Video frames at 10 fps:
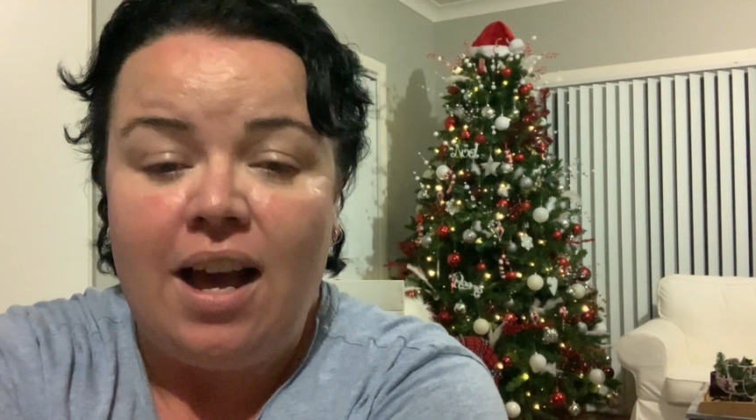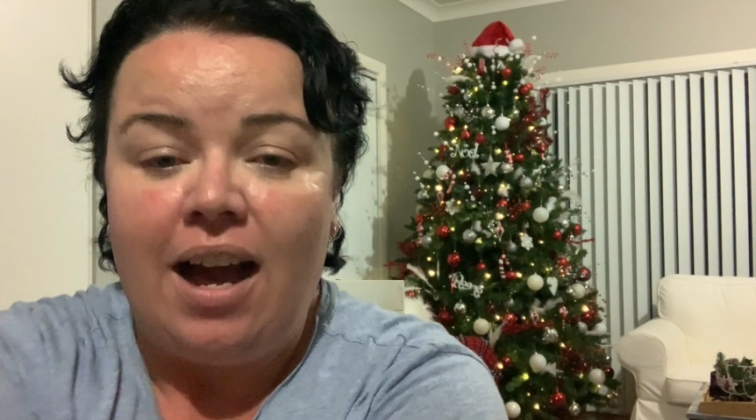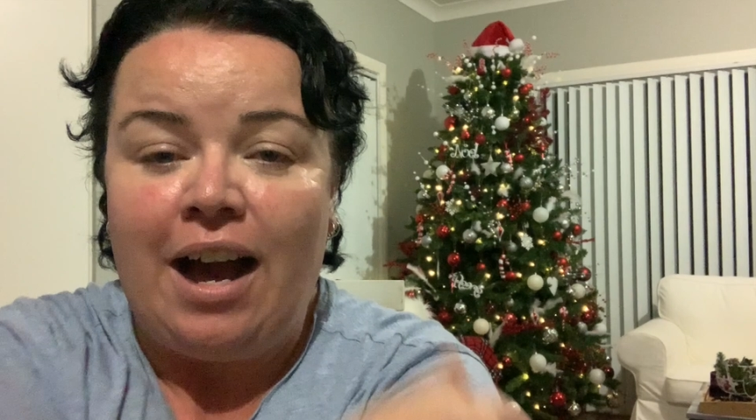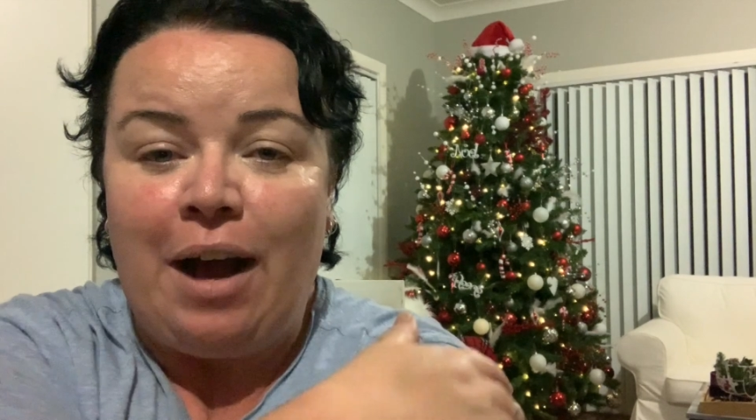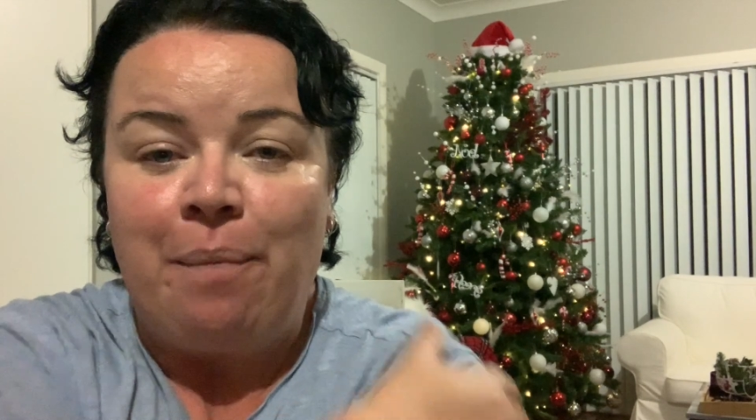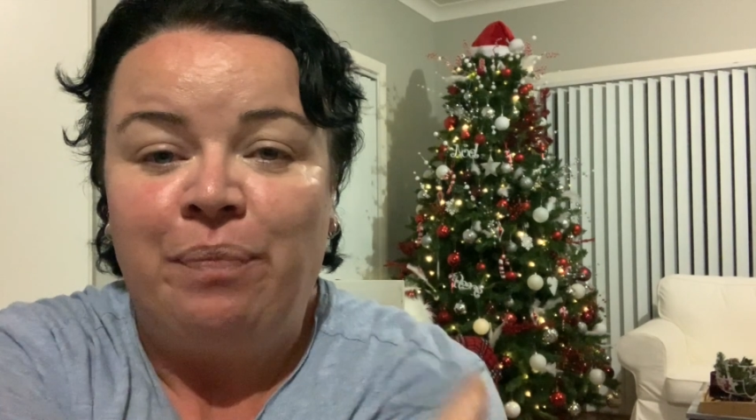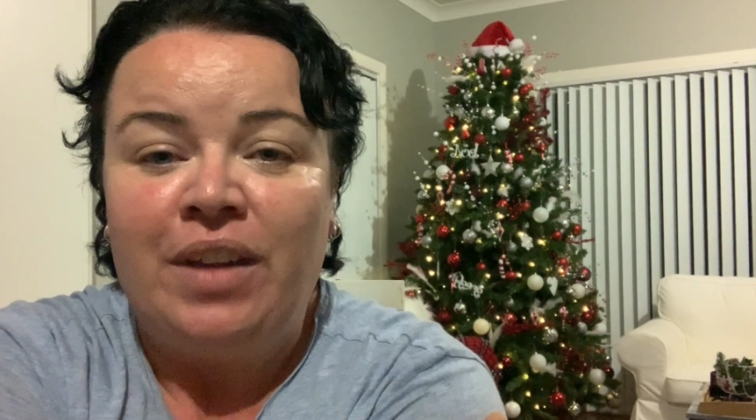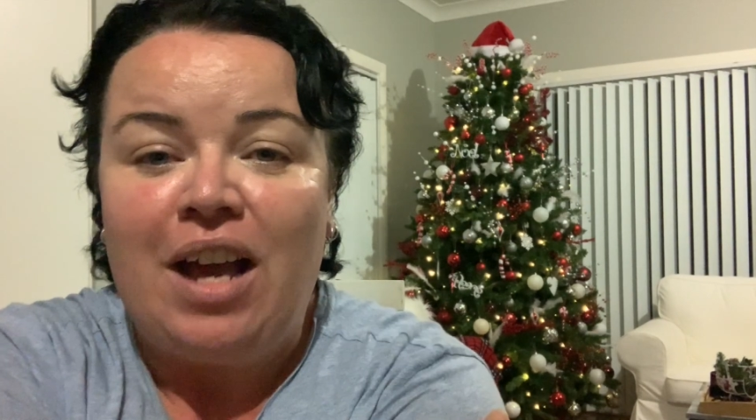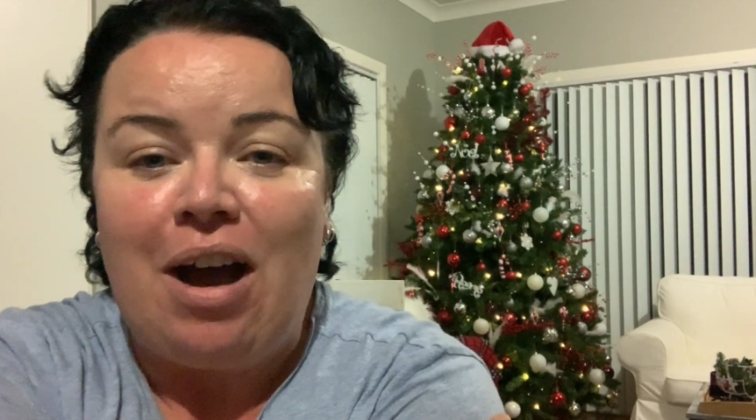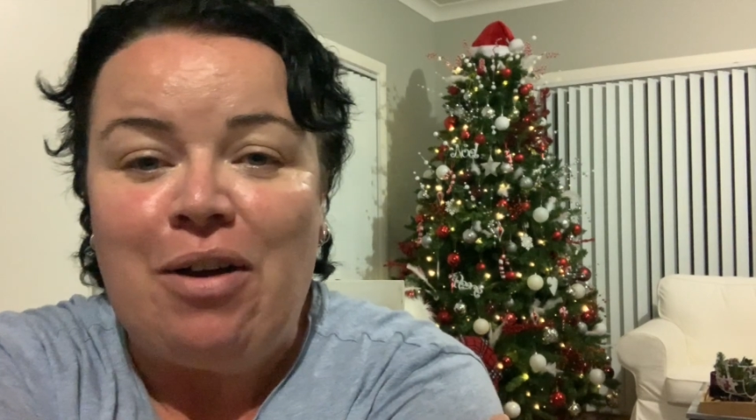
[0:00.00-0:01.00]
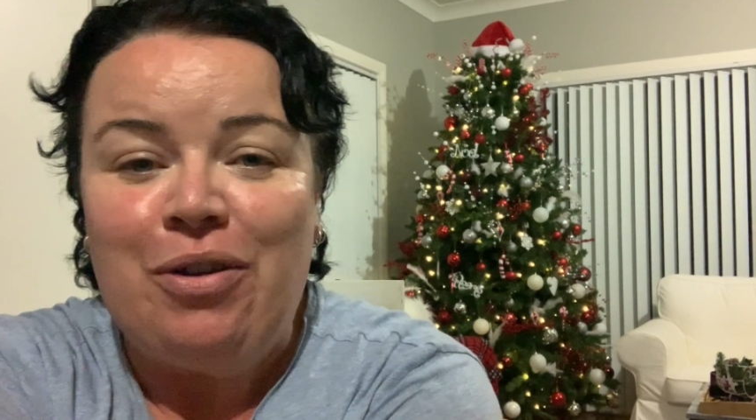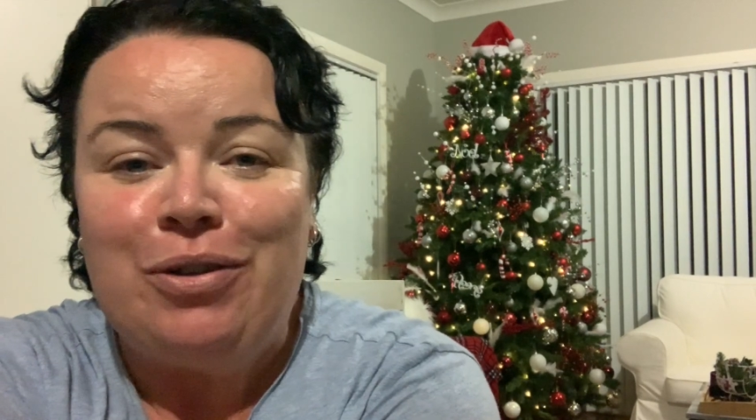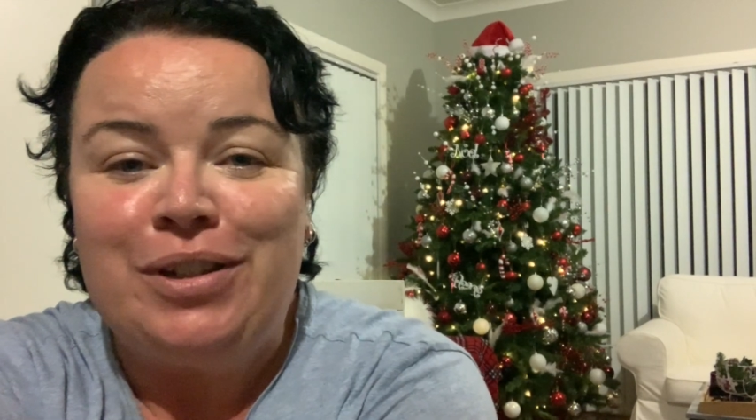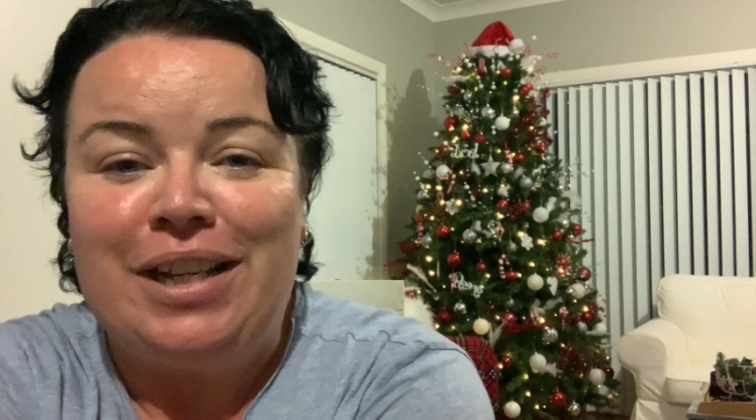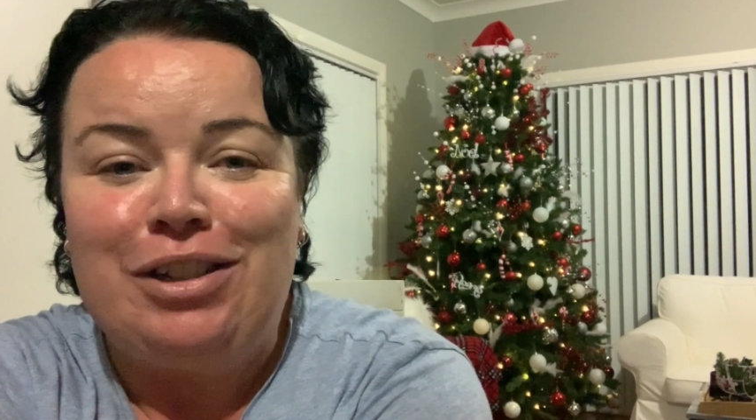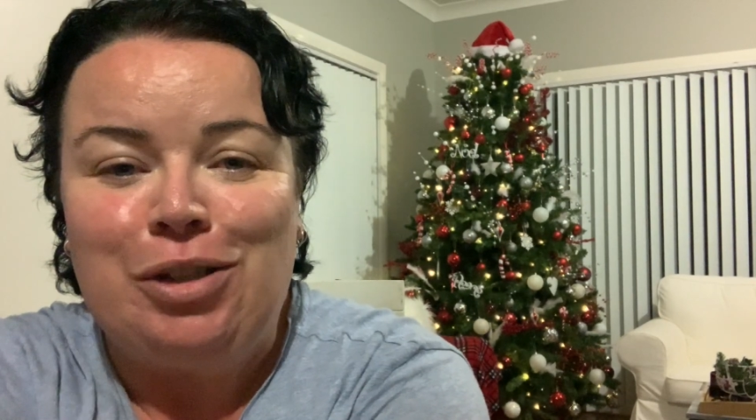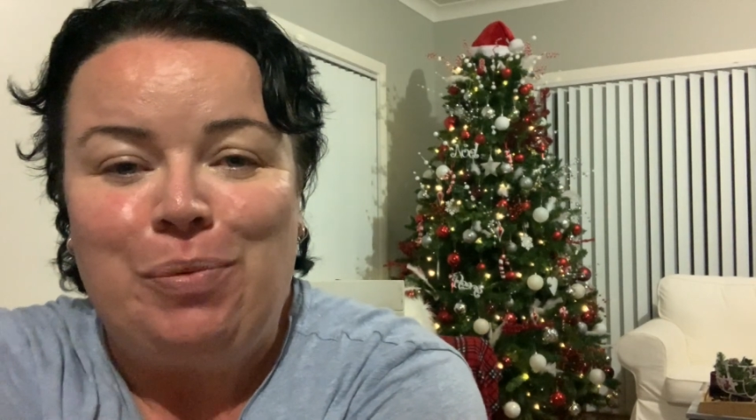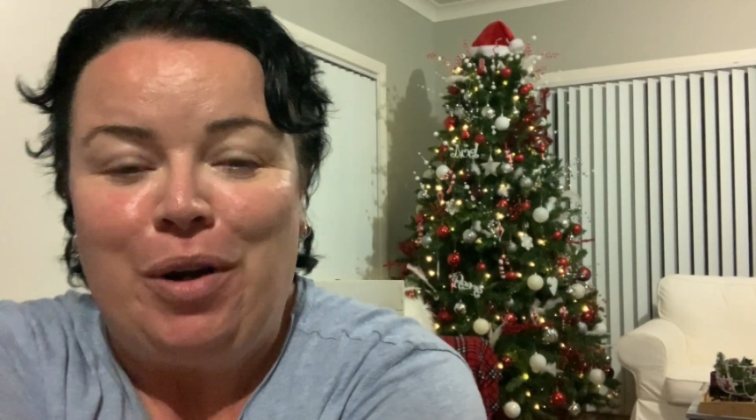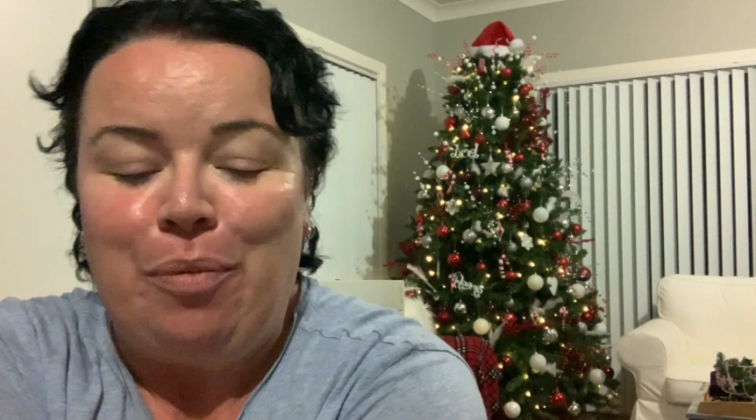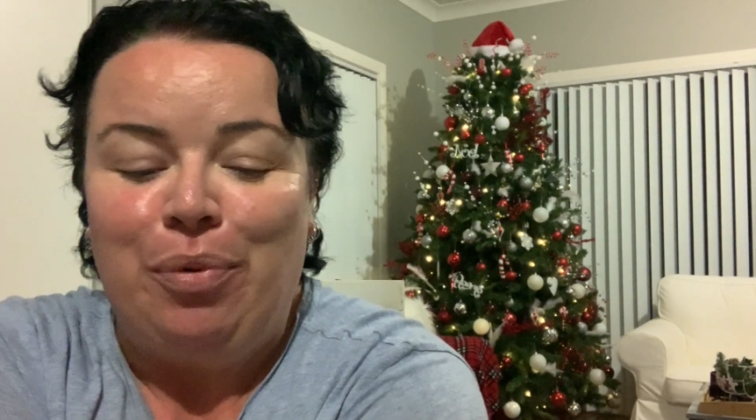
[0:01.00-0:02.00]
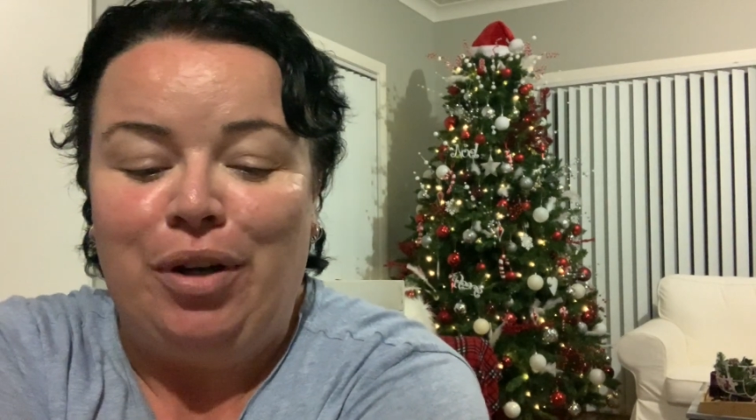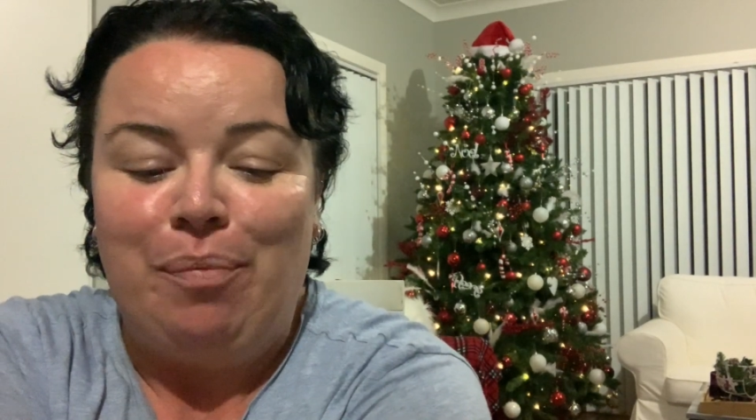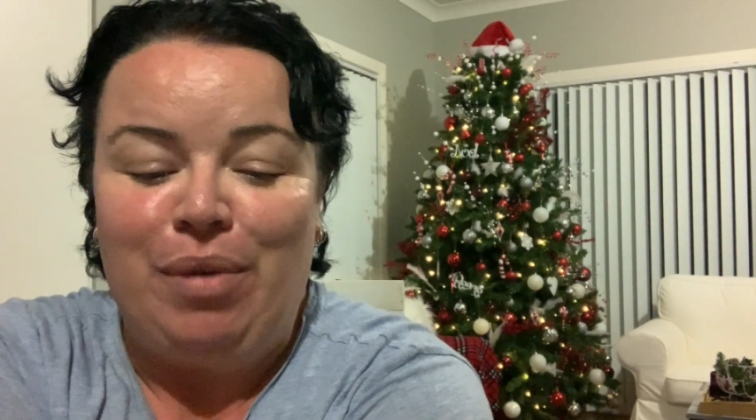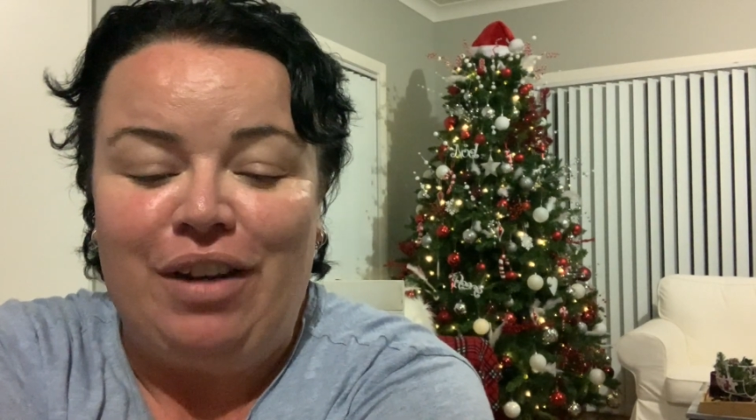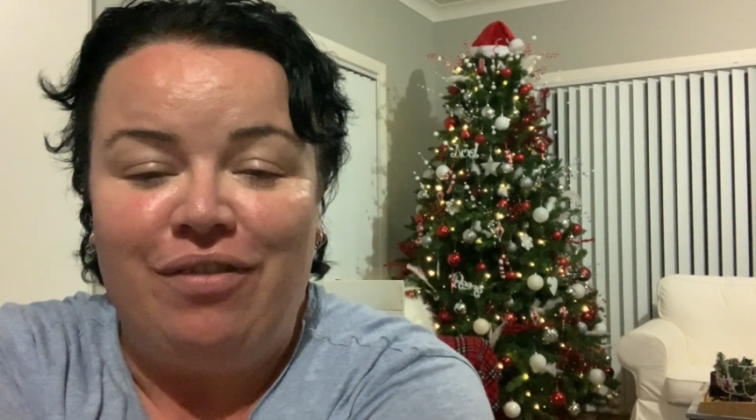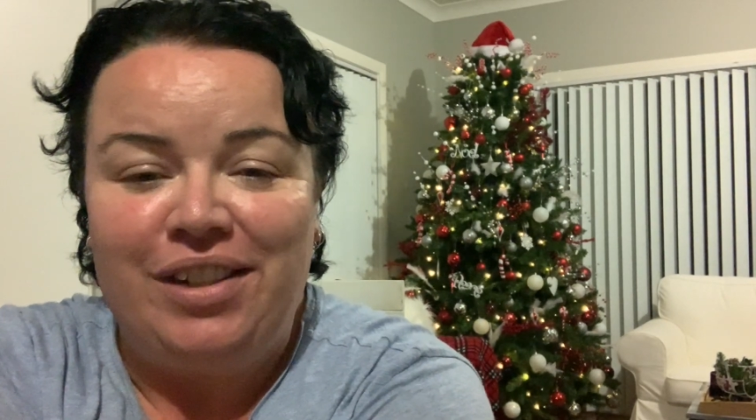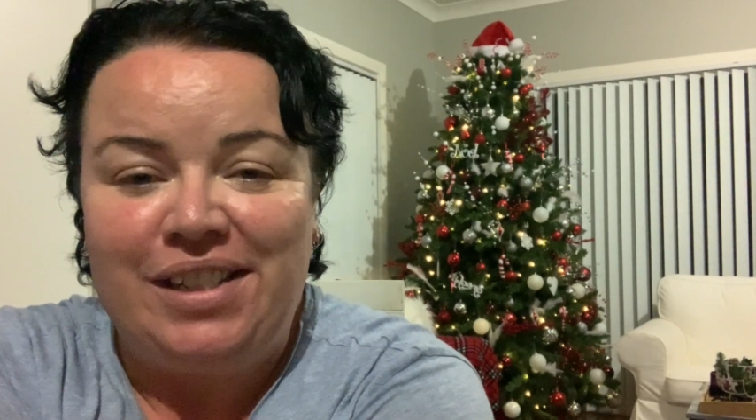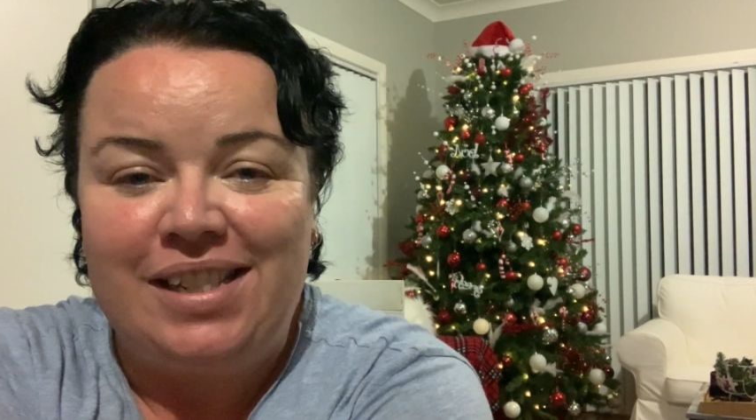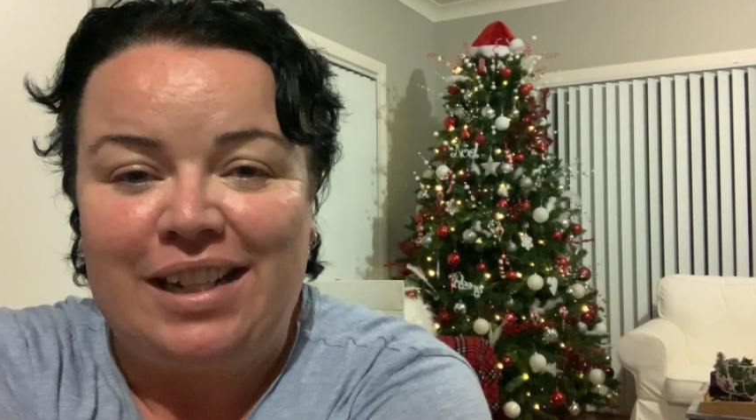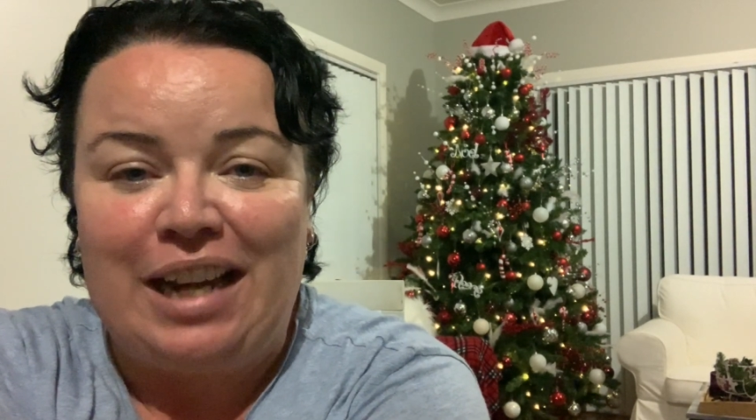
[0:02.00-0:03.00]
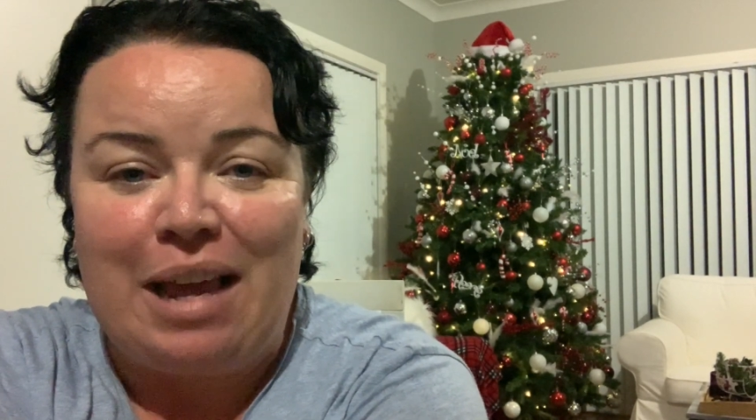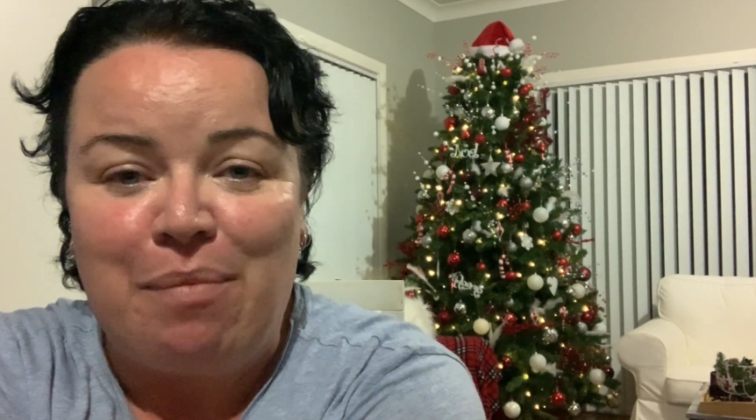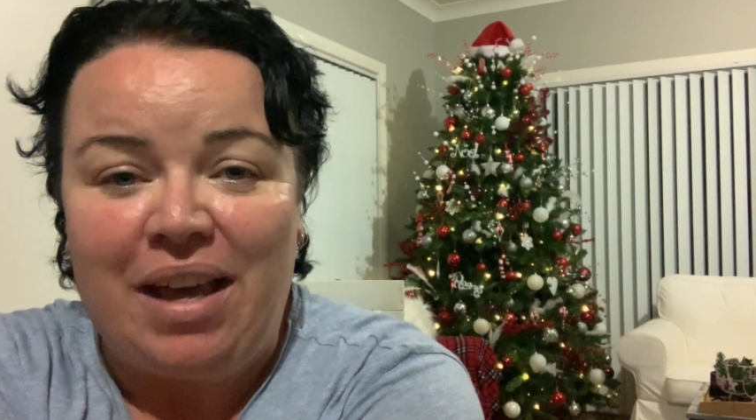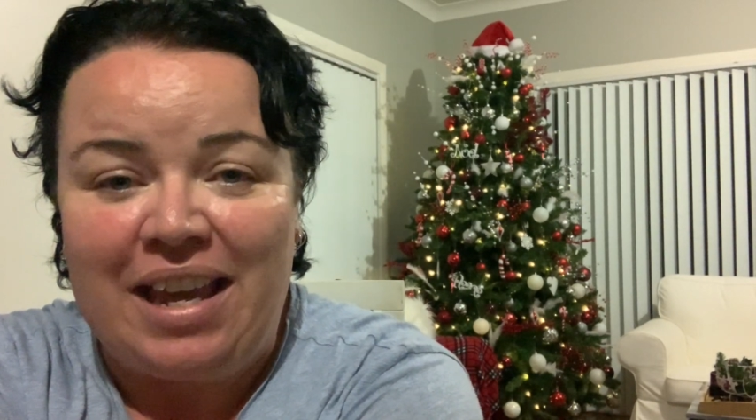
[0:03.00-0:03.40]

Um, I also just want to put a bit of a disclaimer